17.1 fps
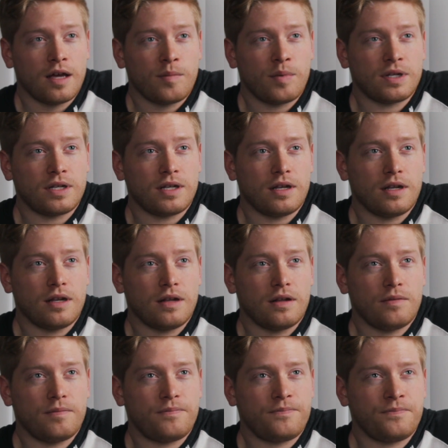But
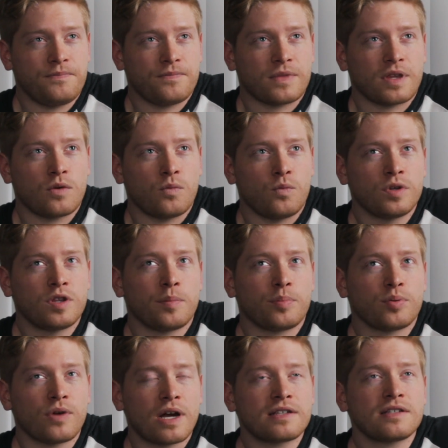would the
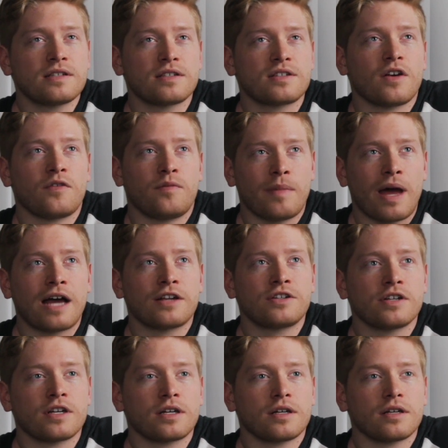presence of
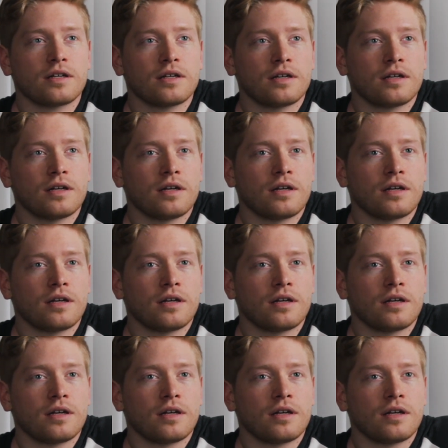magic